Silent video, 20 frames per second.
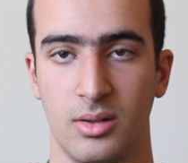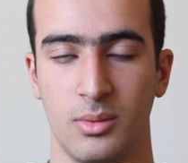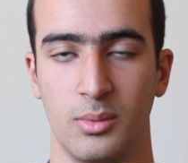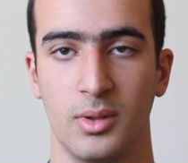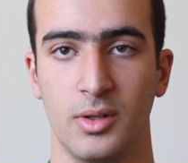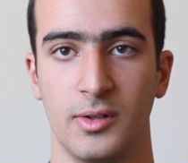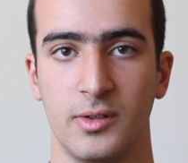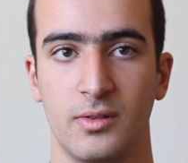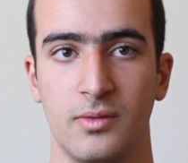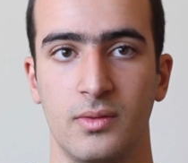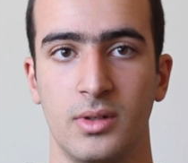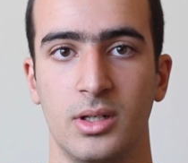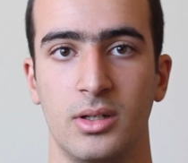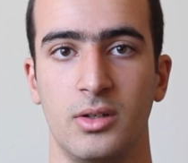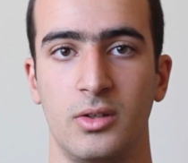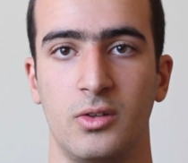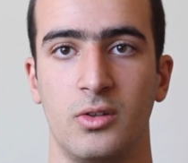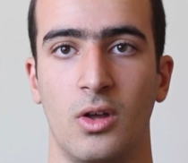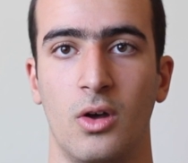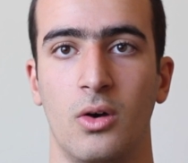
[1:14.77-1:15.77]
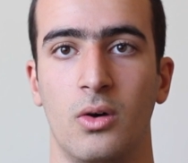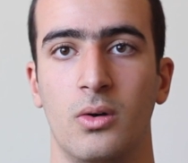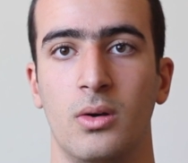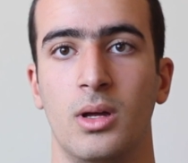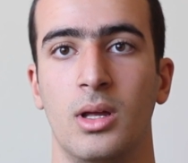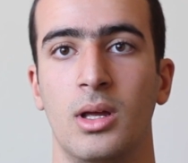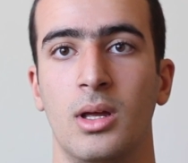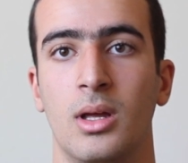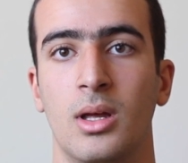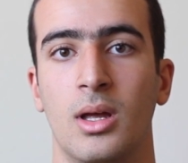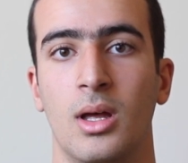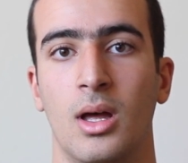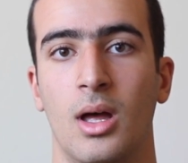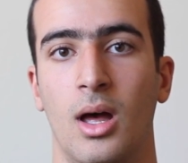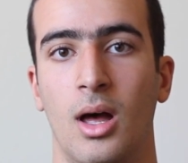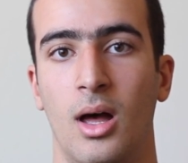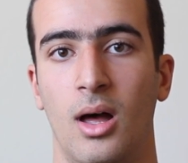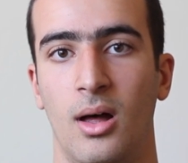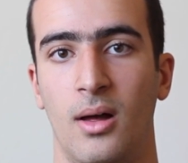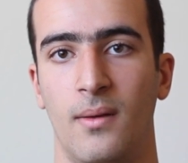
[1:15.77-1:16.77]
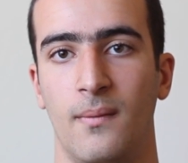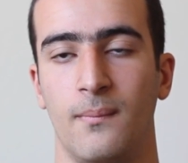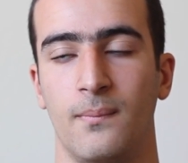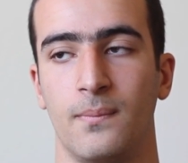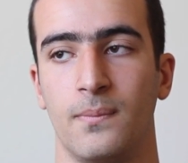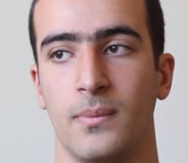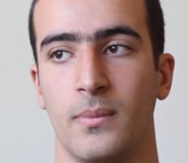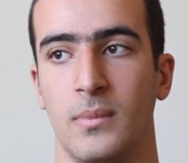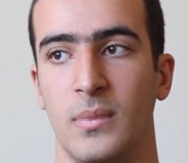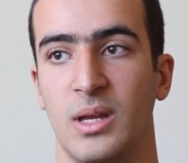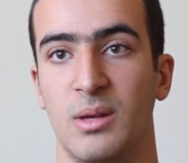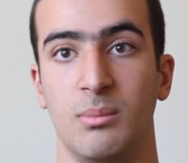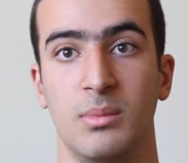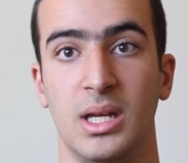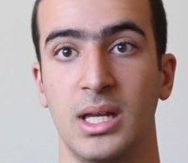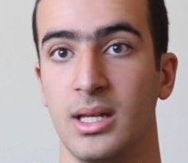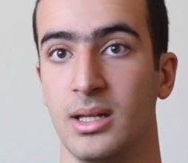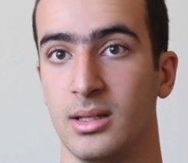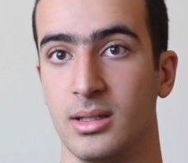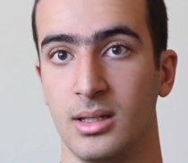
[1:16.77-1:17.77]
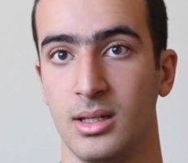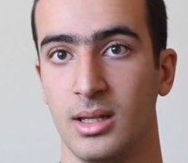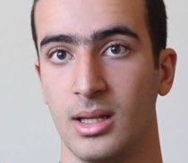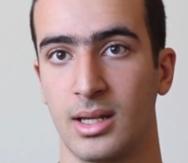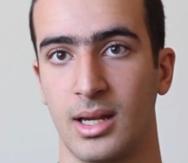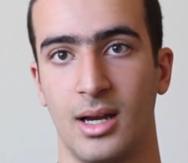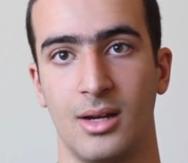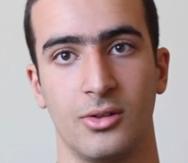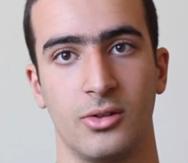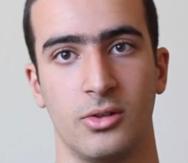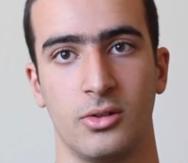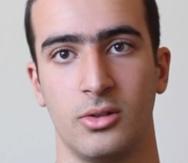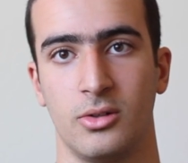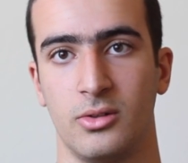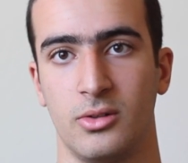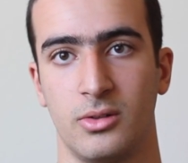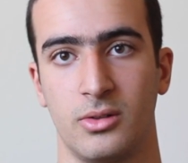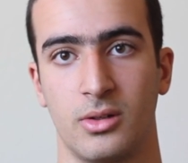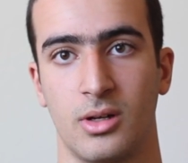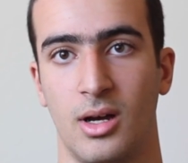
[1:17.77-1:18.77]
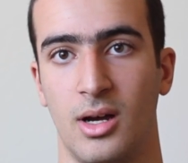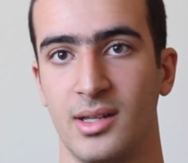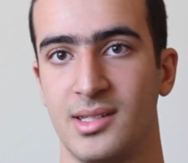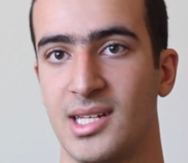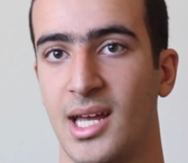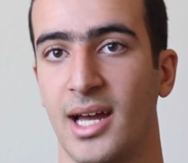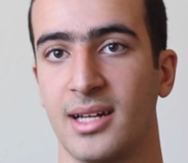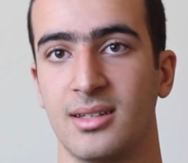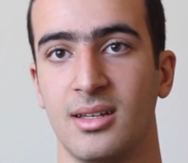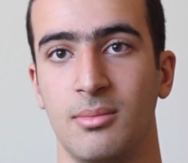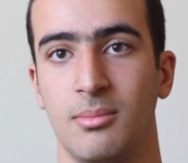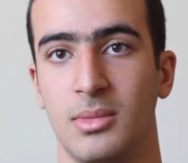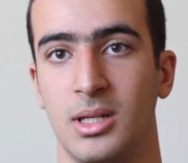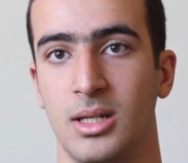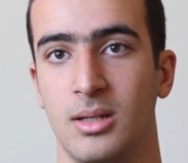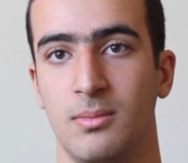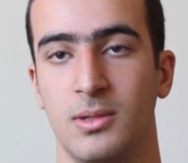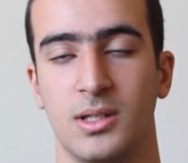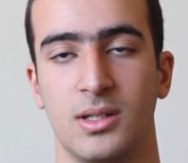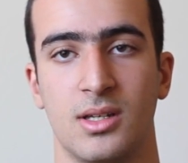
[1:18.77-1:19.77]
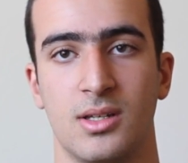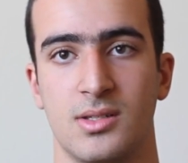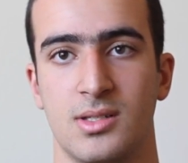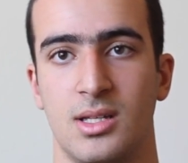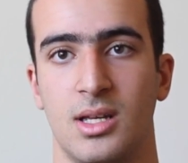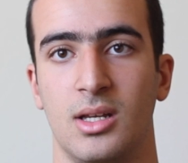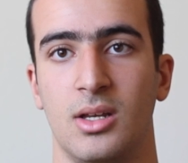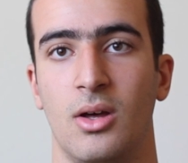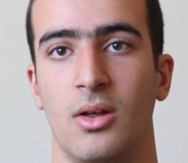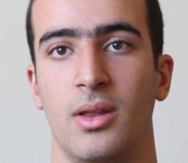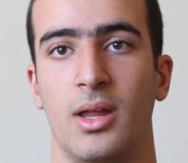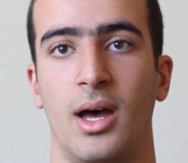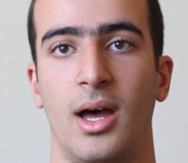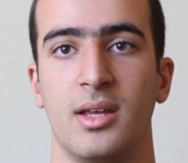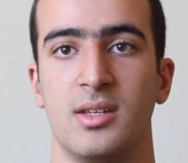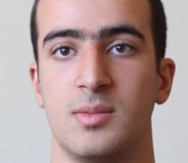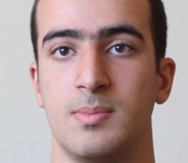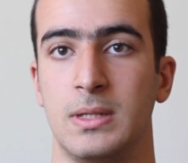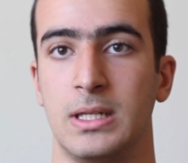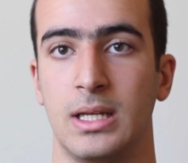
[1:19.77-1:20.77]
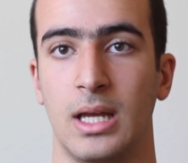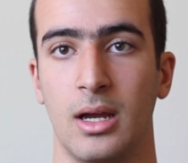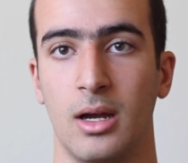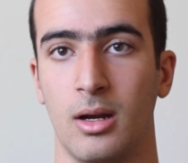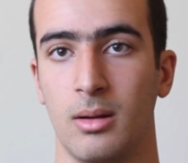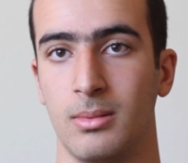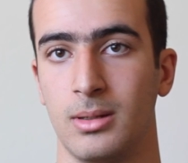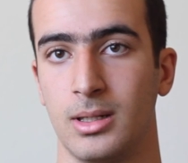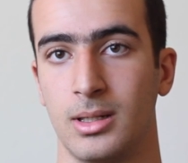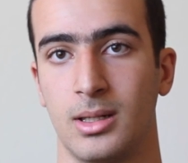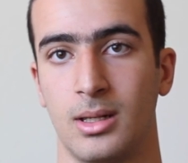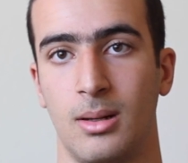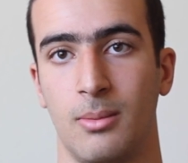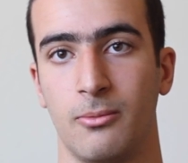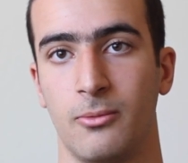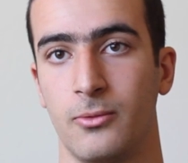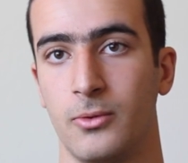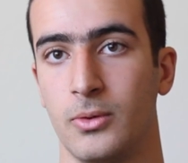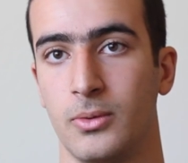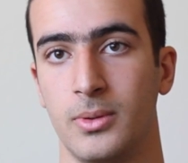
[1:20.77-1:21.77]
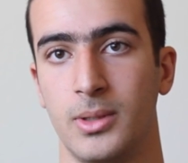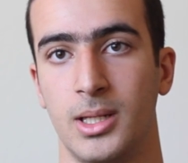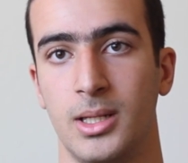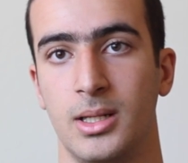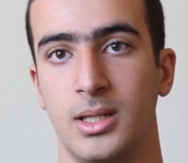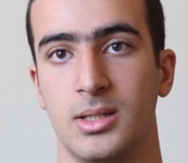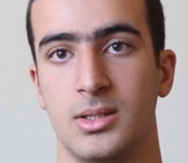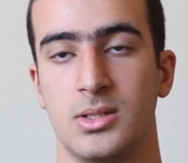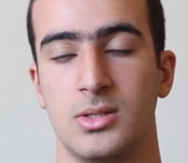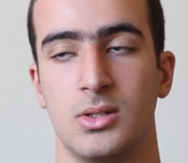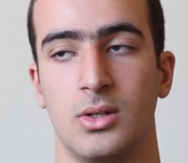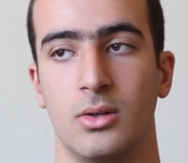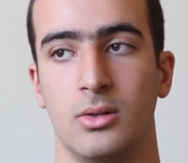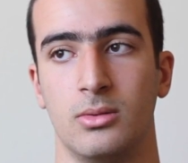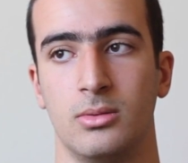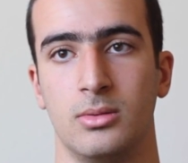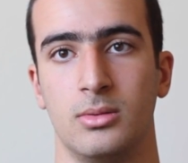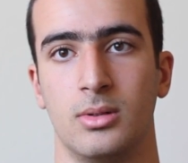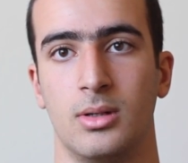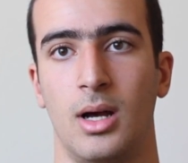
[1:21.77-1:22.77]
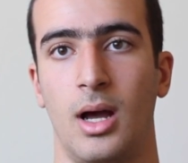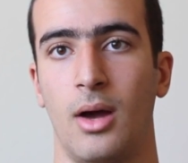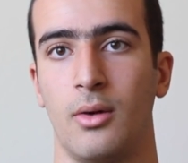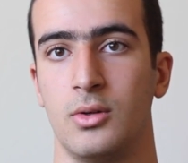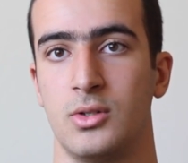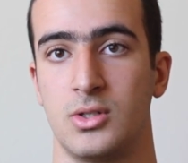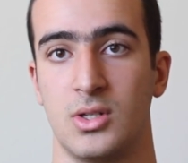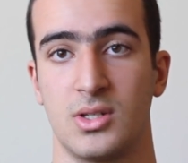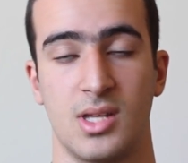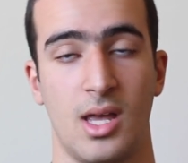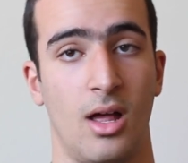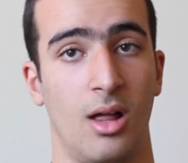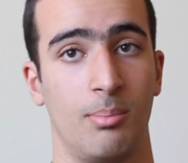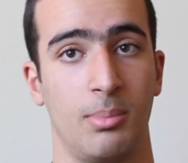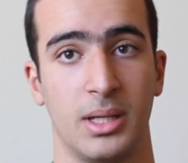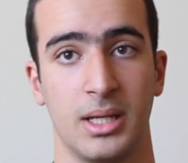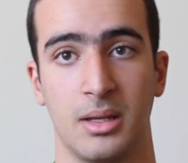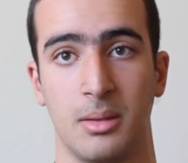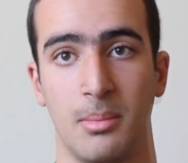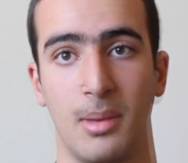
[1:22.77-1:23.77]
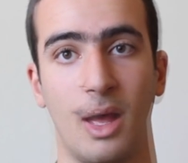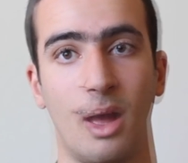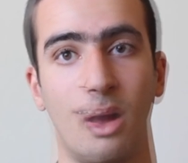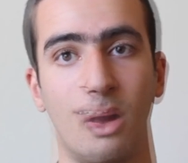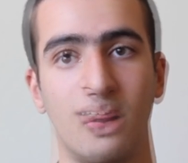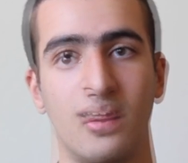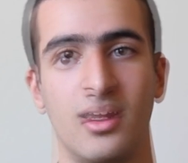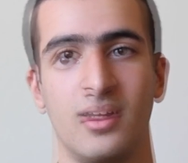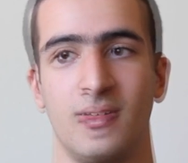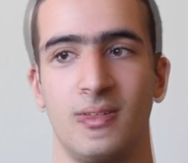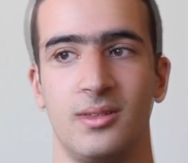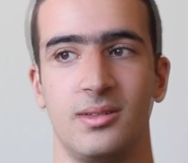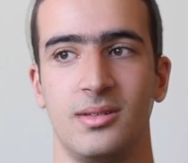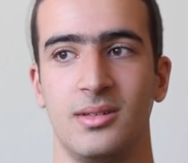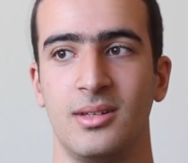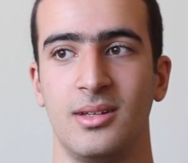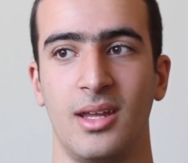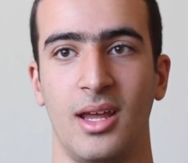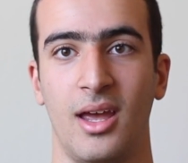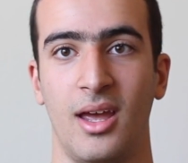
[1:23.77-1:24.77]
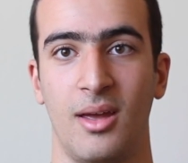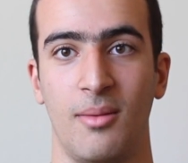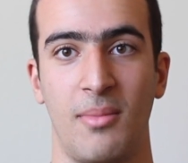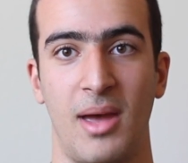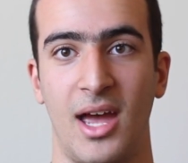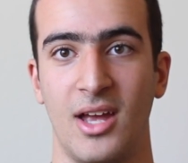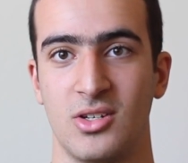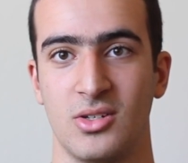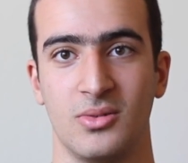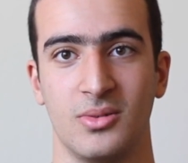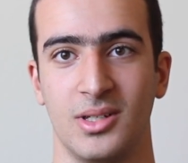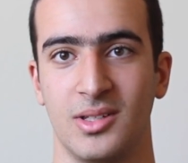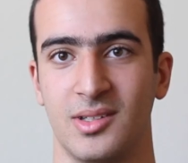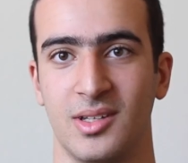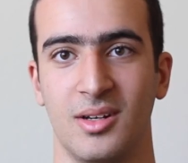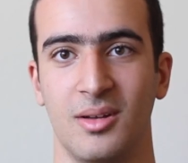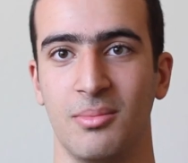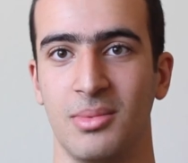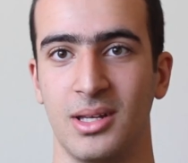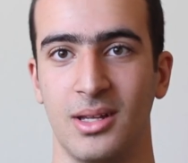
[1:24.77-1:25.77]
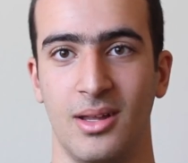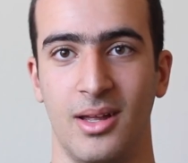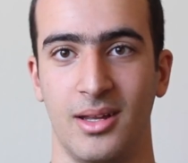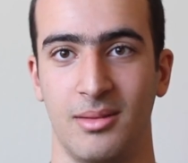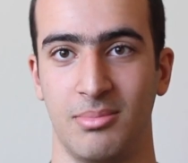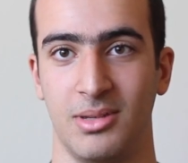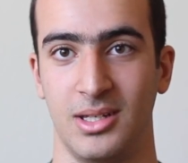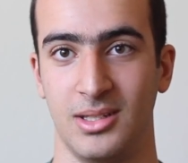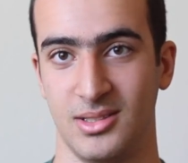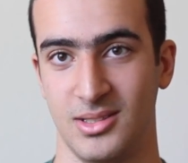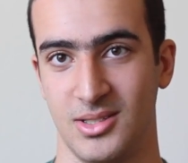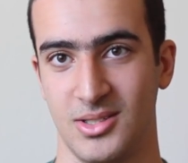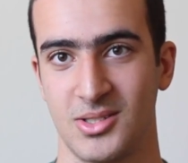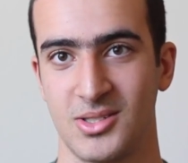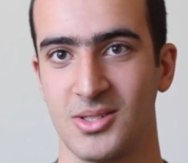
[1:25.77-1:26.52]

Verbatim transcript: to Wilsonville. So um, immediately the counselors contacted me because they know that I speak Arabic and I'm fluent in it, so I was just helping him out. I can't imagine what it's going to be like being in the